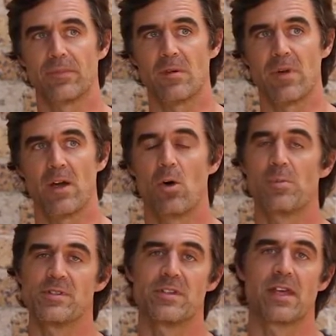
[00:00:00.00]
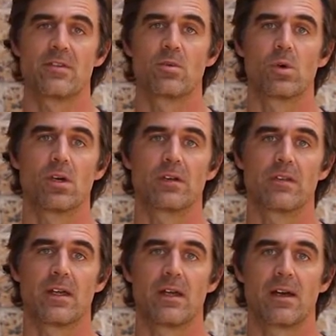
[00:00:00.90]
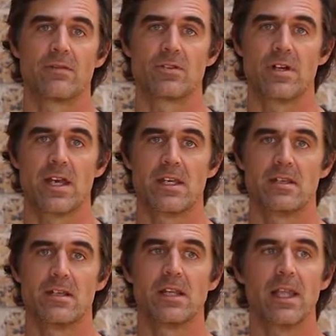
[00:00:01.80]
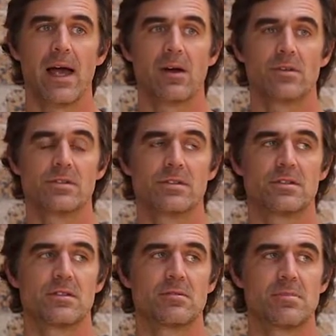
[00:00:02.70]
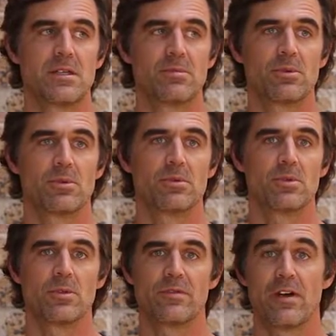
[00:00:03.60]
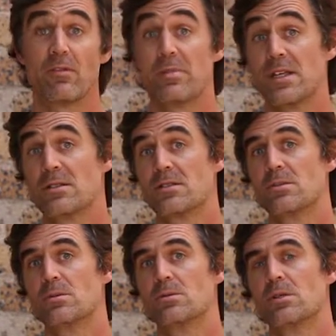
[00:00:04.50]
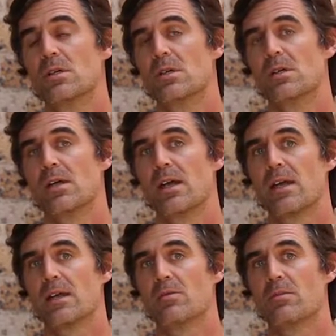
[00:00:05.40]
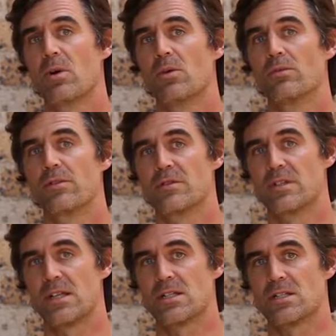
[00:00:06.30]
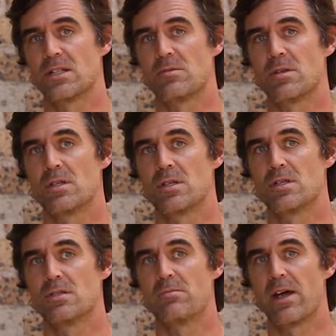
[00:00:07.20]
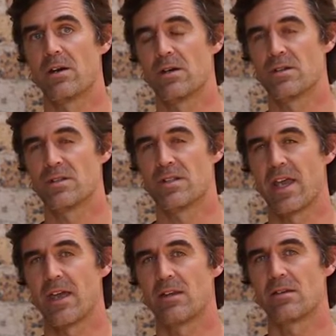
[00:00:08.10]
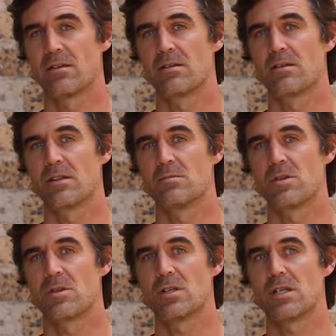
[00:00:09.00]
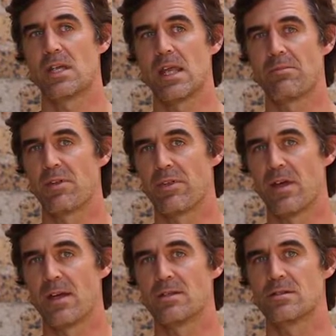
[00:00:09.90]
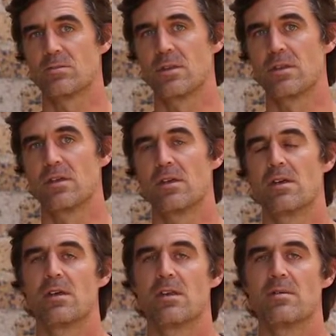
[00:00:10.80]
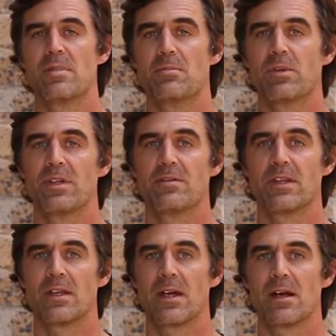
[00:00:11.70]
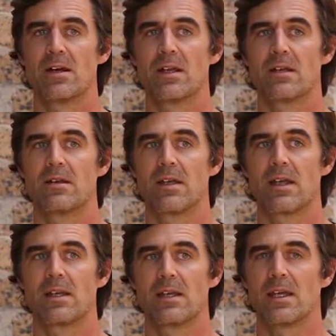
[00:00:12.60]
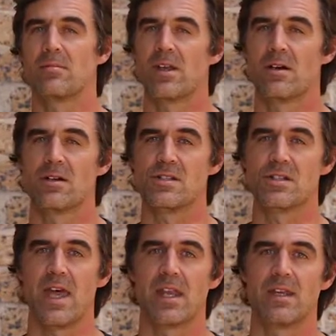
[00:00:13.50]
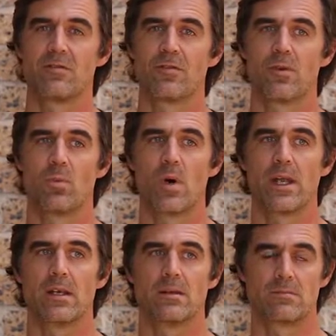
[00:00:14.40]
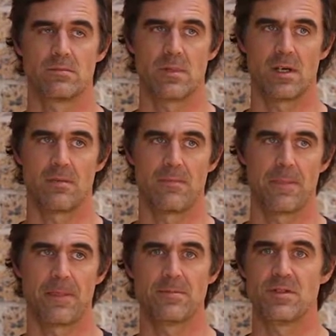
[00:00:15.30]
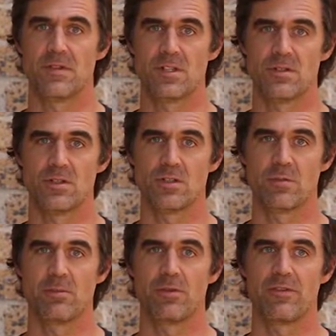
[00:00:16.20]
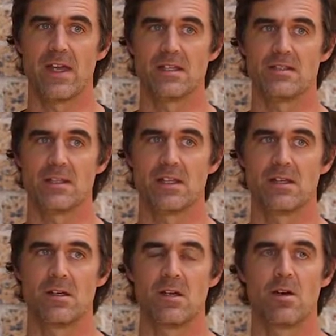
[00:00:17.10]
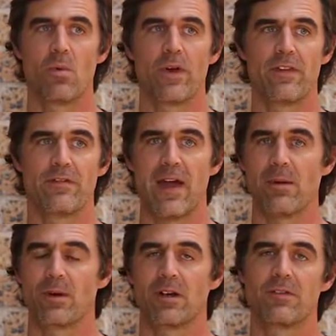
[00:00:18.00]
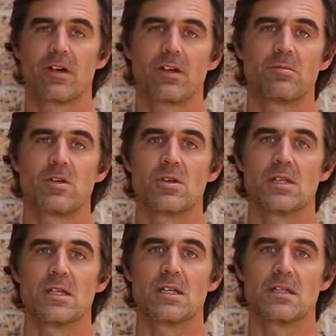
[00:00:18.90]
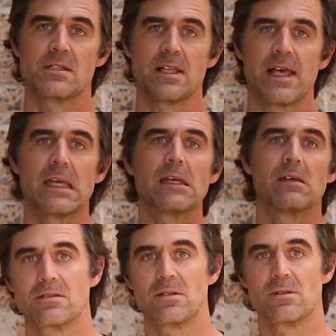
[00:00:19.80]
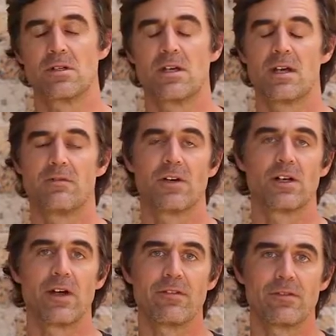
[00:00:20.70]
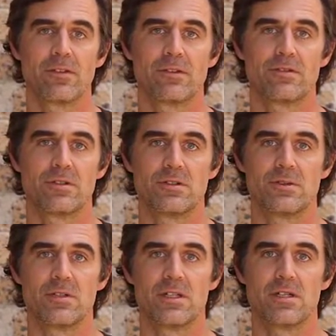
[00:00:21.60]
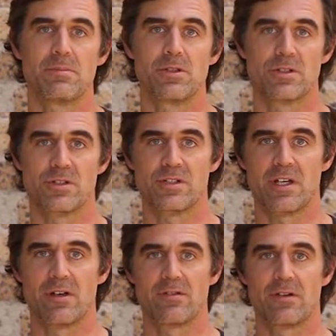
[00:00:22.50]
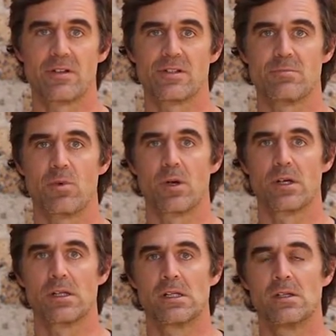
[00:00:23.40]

my hope is that the work that I've created allows people who've never been to a remote First Nations community to better understand the community and empathize with the people living there, and get a better understanding for what types of issues those people face and what the fabric of their community is like. So I'm very grateful to the Pulitzer Center for their support,